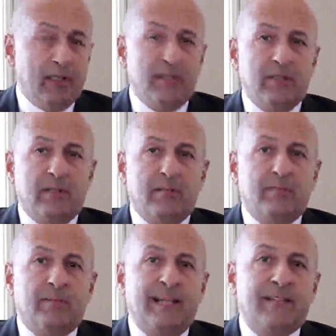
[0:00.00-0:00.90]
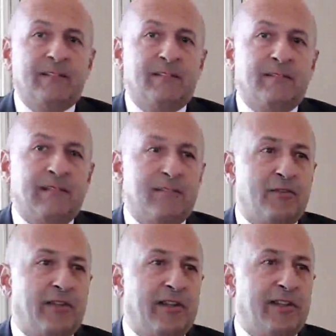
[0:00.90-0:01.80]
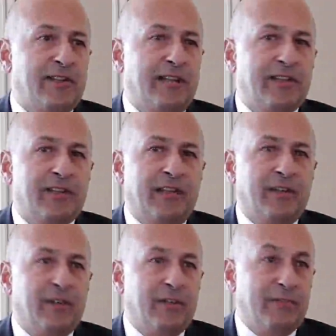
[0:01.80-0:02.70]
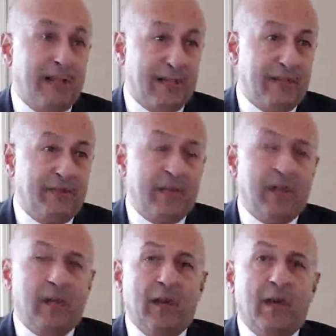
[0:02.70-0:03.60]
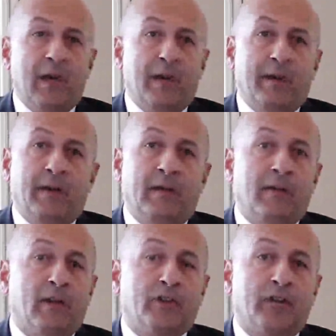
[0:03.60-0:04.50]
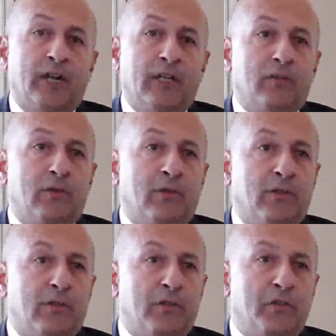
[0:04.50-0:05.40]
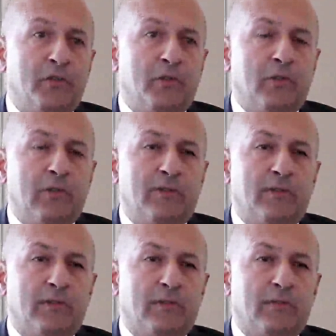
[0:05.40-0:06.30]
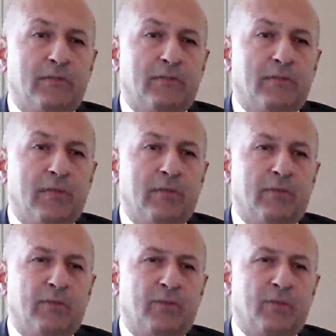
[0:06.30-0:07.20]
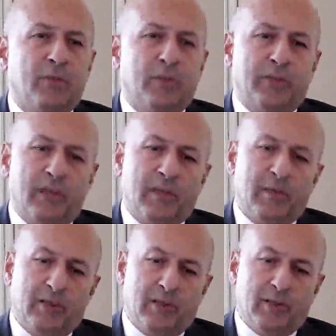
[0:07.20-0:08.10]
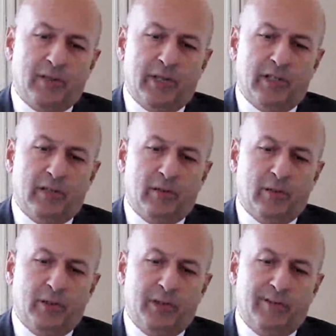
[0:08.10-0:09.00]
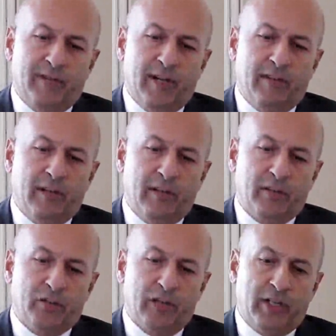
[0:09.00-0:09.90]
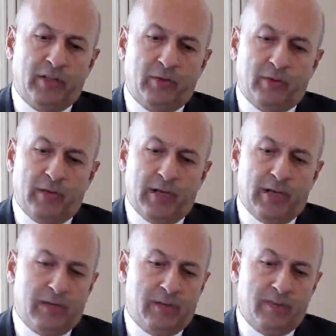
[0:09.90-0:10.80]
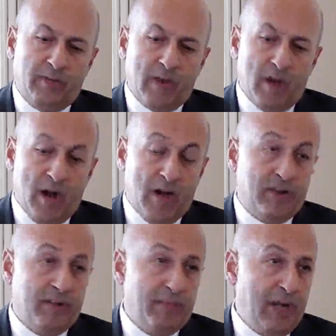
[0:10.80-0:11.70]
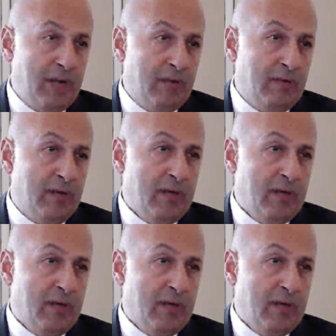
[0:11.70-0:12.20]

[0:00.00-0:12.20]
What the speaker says: So that's on the real estate side only, massive. Ultra high net worth individuals, and when we talk about ultra high net worth, we define the ultra high net worth as $100 million